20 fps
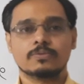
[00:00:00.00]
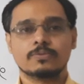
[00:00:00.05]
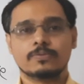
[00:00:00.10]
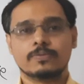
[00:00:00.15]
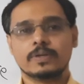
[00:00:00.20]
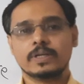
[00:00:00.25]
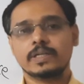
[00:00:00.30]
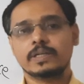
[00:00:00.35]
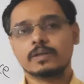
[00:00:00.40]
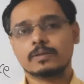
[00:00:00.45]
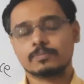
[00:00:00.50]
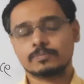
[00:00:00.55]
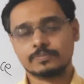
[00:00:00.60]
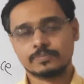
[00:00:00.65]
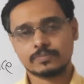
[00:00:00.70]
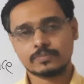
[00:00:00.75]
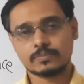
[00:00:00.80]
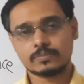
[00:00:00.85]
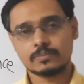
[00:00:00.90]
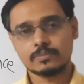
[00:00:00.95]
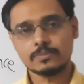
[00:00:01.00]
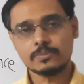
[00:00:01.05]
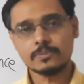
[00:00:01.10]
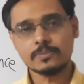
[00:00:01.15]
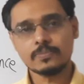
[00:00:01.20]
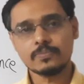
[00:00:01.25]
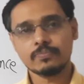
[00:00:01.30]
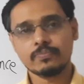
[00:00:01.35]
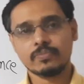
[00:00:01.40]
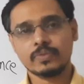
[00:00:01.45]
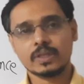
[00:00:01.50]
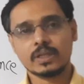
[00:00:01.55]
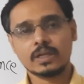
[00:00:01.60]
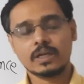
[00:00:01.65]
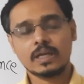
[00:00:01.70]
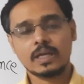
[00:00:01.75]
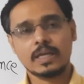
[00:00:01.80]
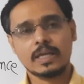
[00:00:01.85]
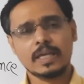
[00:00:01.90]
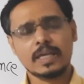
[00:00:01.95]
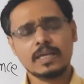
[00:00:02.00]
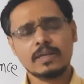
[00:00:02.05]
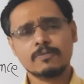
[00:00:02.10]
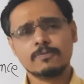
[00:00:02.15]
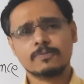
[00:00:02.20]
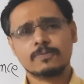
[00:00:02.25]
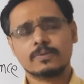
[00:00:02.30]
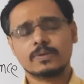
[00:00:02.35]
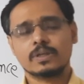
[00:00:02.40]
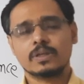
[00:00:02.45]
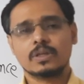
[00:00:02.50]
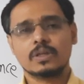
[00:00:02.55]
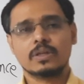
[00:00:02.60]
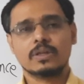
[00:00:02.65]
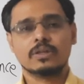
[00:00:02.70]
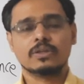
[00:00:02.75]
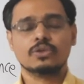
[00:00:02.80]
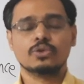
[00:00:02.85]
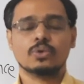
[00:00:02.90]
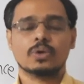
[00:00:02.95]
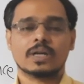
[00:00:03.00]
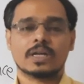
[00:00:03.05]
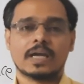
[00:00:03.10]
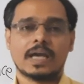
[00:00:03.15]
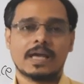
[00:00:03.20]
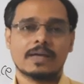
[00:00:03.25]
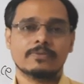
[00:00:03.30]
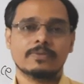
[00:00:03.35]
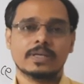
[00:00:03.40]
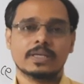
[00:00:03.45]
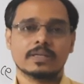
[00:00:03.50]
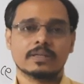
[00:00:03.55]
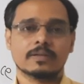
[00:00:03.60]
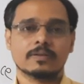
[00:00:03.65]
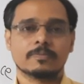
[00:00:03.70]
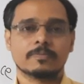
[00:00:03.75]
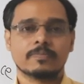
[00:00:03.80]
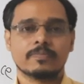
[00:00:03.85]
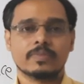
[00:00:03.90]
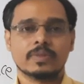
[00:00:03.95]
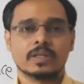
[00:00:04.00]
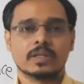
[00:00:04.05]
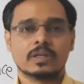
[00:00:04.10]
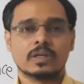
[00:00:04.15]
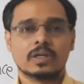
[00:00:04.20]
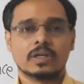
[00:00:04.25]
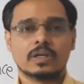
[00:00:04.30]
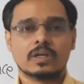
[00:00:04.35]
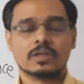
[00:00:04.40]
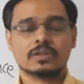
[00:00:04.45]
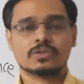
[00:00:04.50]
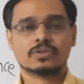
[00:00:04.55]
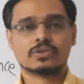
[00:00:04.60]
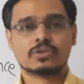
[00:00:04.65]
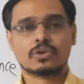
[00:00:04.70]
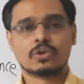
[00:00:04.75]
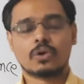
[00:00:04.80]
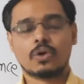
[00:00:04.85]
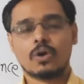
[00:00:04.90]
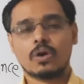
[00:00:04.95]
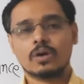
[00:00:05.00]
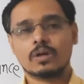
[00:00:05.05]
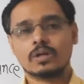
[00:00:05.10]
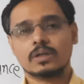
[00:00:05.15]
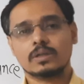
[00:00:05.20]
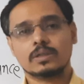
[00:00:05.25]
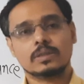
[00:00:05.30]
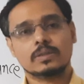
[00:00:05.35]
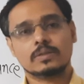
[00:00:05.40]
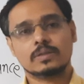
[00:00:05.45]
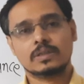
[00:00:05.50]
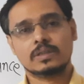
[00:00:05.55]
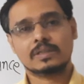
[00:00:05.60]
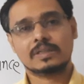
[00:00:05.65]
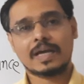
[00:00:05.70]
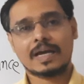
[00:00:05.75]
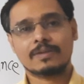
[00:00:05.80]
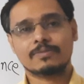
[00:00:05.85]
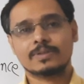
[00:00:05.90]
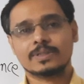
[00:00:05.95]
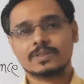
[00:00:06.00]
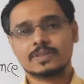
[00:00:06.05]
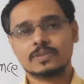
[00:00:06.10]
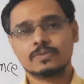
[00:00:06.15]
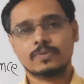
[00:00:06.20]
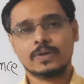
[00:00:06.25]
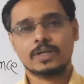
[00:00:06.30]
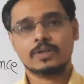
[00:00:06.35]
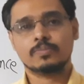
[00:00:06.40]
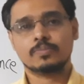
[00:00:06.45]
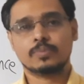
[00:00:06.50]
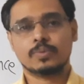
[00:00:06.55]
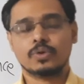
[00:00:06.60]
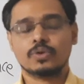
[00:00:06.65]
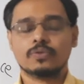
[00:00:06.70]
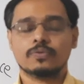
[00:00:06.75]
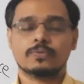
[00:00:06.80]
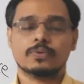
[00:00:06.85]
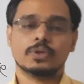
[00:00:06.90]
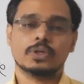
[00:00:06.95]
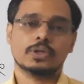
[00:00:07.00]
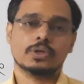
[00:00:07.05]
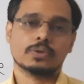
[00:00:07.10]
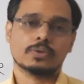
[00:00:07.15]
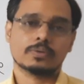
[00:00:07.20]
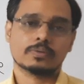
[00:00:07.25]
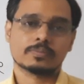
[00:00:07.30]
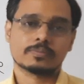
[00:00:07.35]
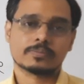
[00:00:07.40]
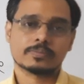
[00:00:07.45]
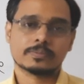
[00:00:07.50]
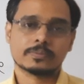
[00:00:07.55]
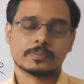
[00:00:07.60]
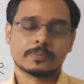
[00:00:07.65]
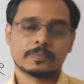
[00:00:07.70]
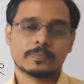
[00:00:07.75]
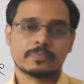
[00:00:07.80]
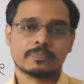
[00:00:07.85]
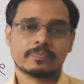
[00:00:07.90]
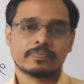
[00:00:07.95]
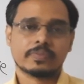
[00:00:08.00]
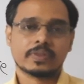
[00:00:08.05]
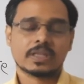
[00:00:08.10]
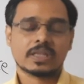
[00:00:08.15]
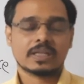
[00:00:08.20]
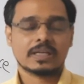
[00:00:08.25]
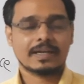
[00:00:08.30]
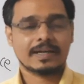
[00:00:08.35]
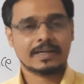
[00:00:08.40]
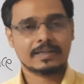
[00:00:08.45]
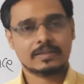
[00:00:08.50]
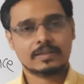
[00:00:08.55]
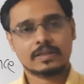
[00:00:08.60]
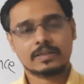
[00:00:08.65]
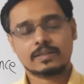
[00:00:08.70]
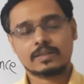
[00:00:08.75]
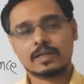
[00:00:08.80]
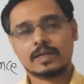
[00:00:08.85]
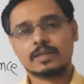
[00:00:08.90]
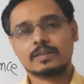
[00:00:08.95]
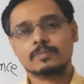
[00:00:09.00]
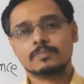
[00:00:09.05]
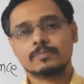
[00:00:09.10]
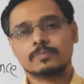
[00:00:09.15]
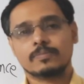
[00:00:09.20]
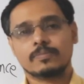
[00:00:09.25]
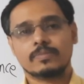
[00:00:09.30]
freedom. If you are having a strong diversified portfolio, at that time